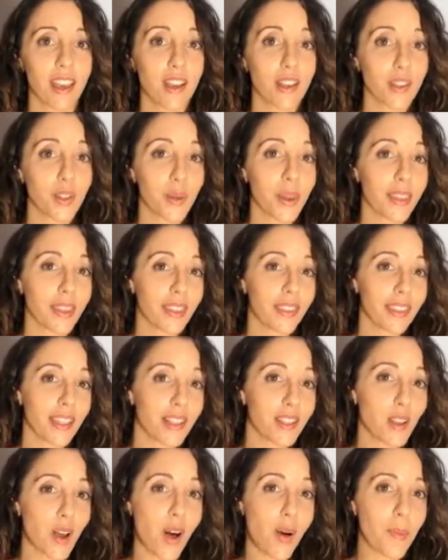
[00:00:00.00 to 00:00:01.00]
So I think
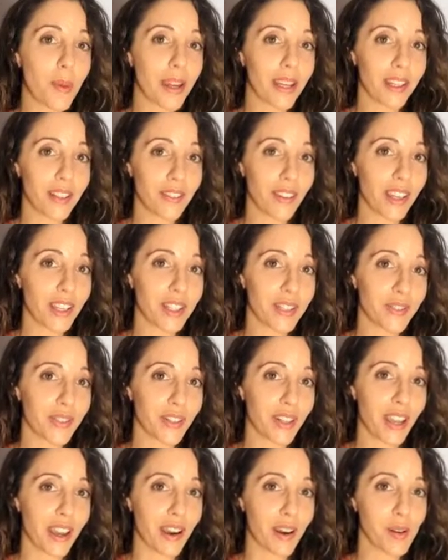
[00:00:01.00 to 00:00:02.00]
that's all my advice
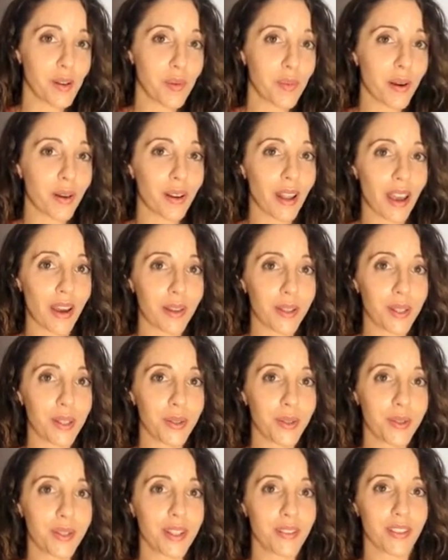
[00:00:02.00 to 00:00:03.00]
for now about how to
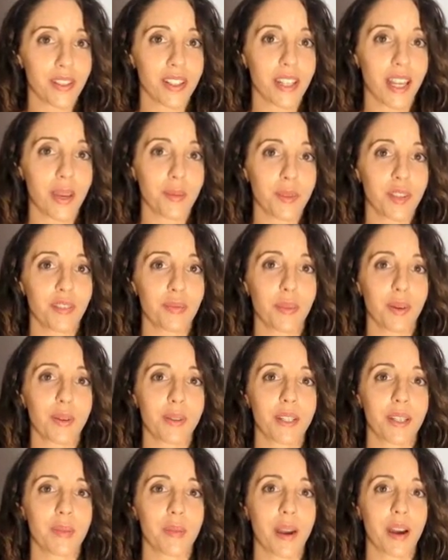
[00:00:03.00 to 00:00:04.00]
use different types of
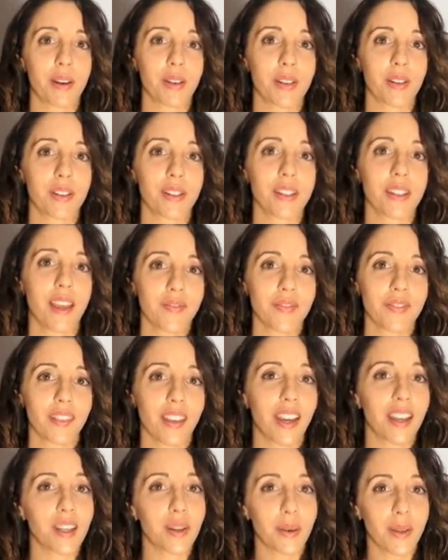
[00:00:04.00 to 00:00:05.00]
protein powders.
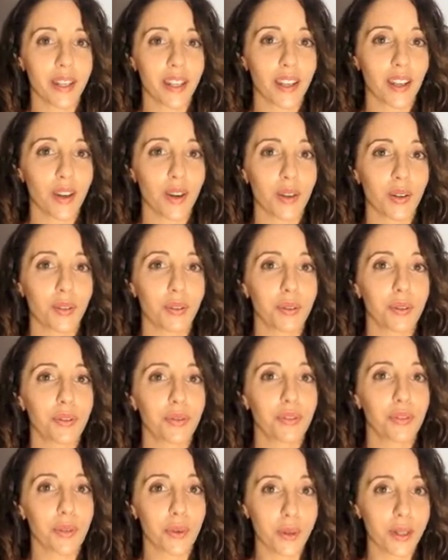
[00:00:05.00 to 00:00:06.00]
I know I didn't go through
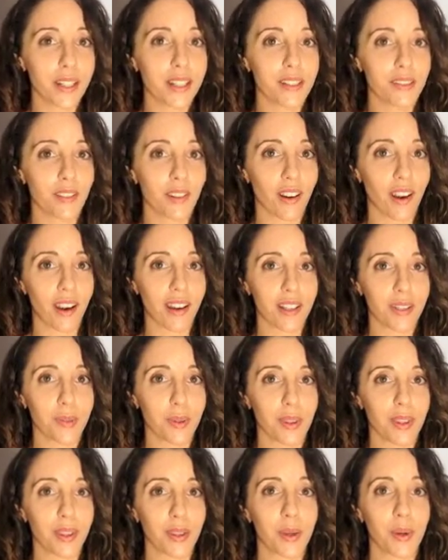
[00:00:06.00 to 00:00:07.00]
40 different kinds
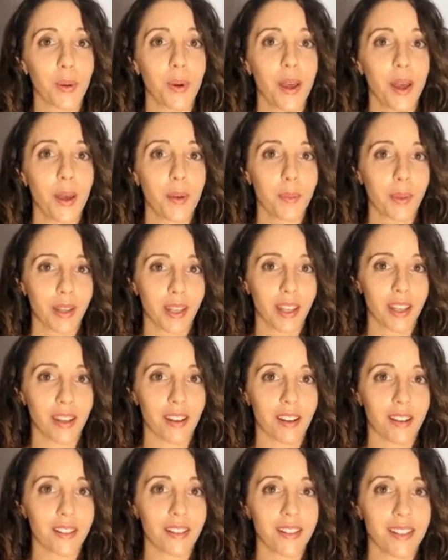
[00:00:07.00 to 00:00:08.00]
with you, but
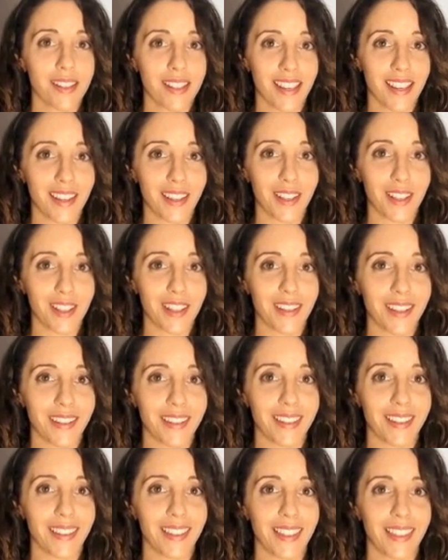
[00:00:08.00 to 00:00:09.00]
here, take a look.
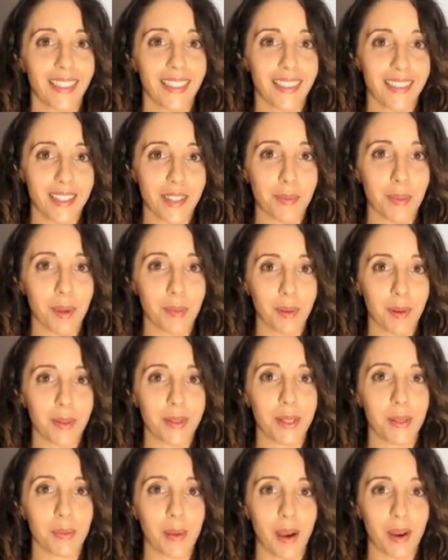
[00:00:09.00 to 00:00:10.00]
This is my
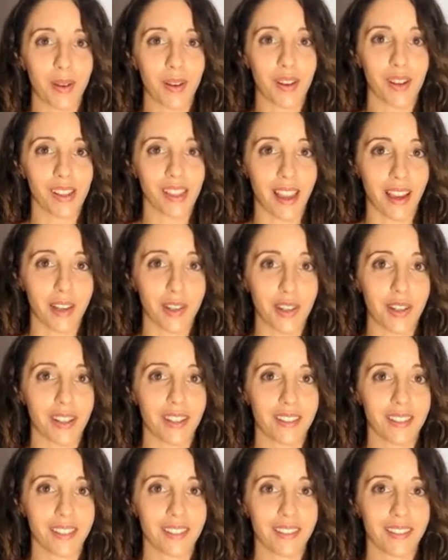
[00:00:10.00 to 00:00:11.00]
protein powder
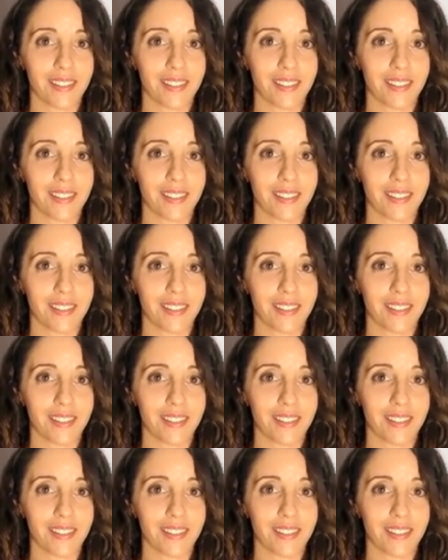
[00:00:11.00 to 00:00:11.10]
collection.